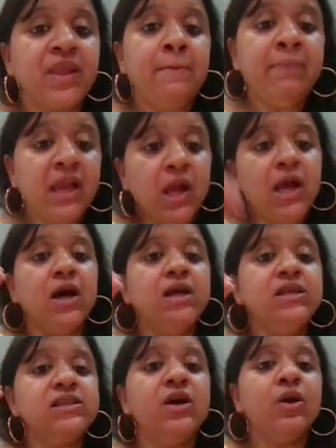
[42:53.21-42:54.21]

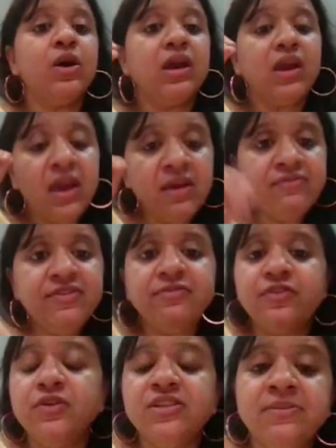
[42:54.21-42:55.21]
because if the
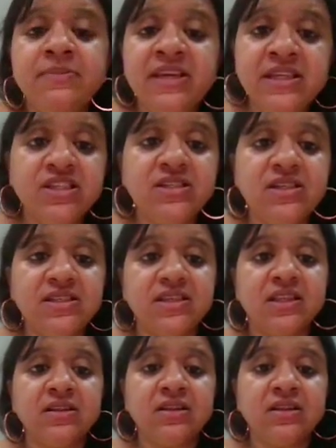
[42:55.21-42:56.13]
force majeure is